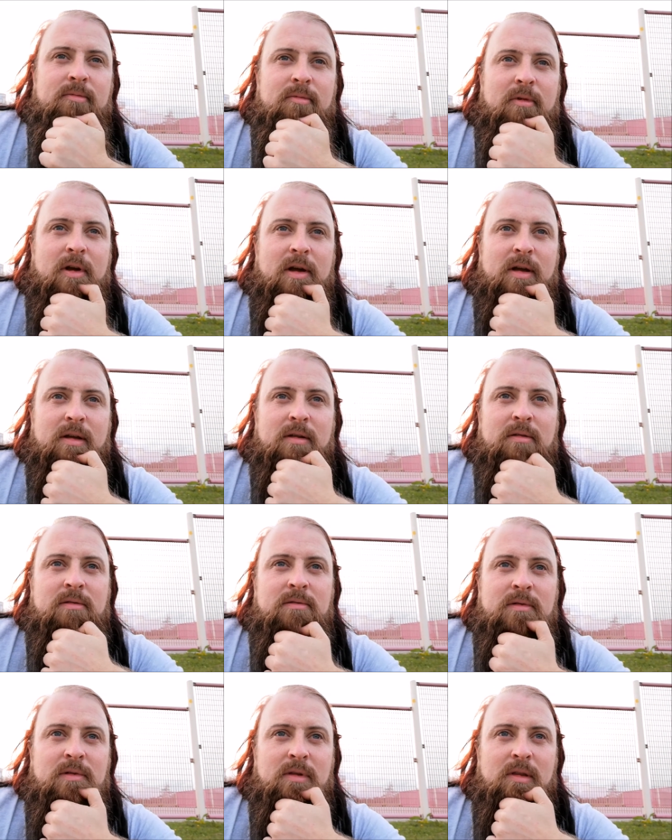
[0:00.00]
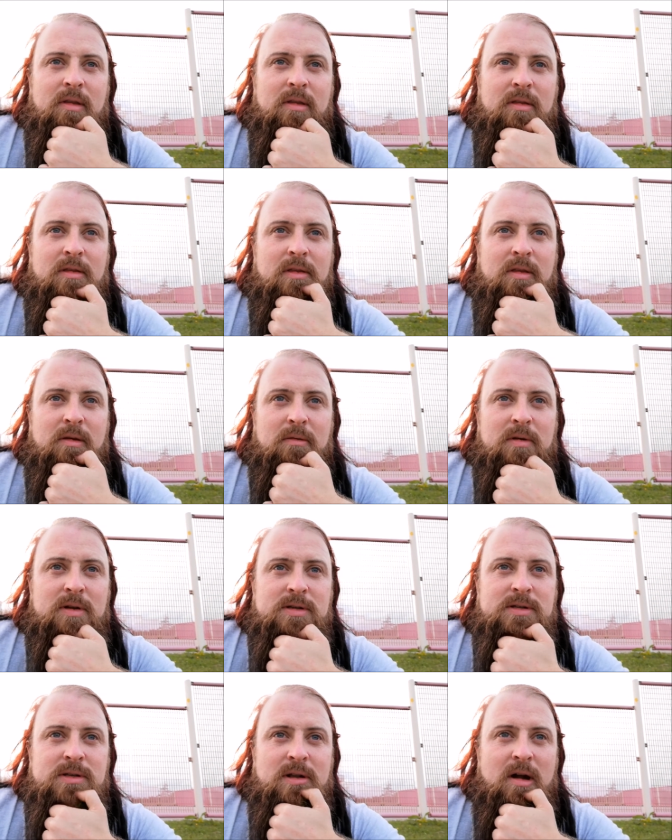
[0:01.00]
uh, doing a
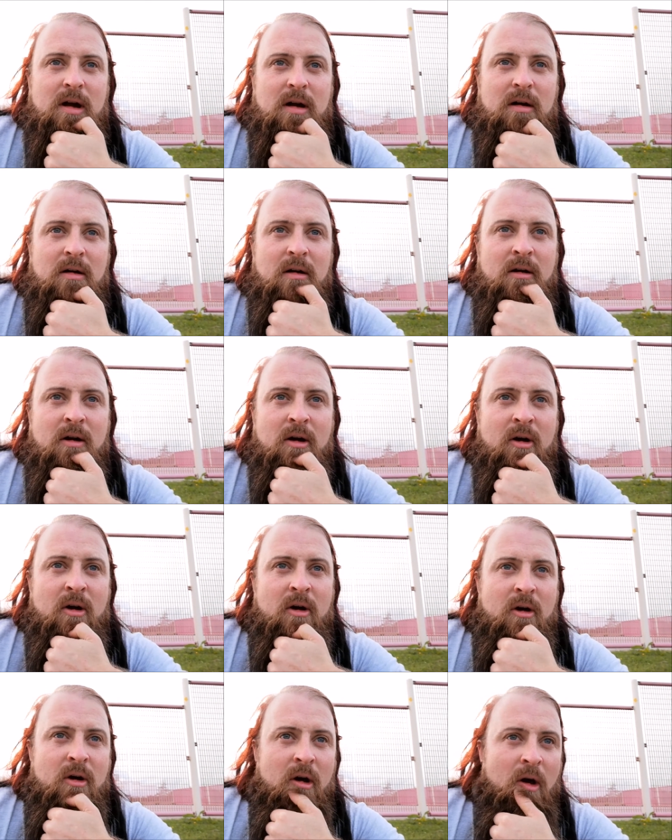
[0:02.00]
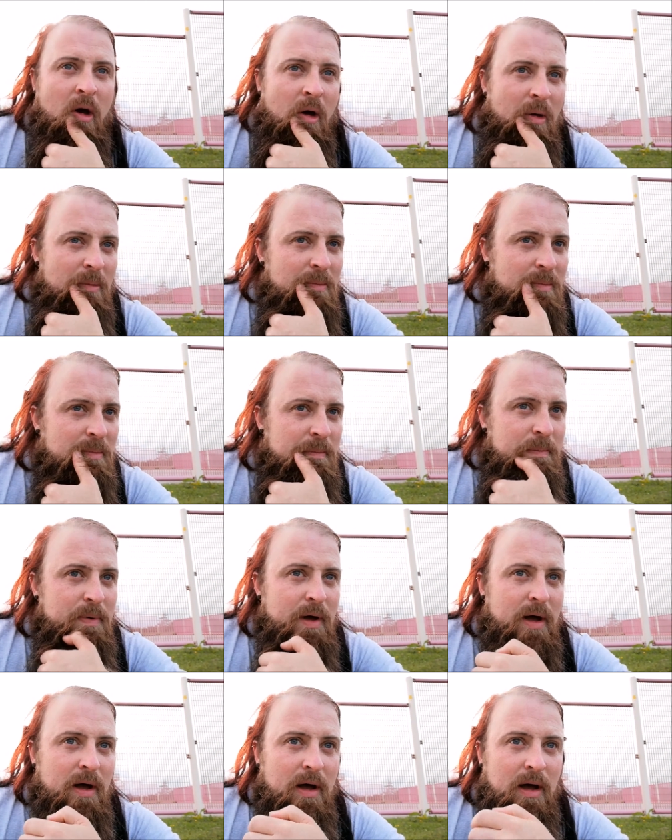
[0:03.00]
star,
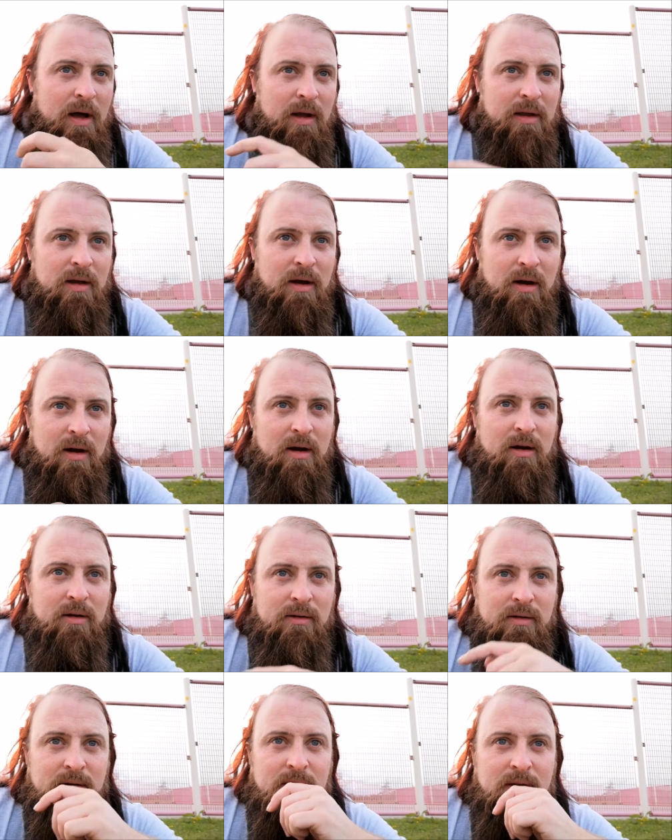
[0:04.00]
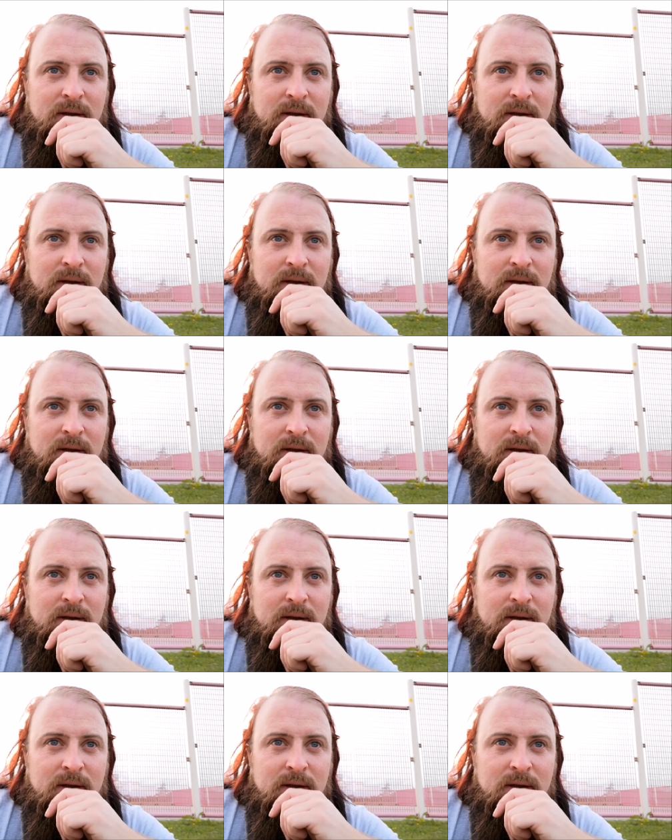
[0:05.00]
but I can't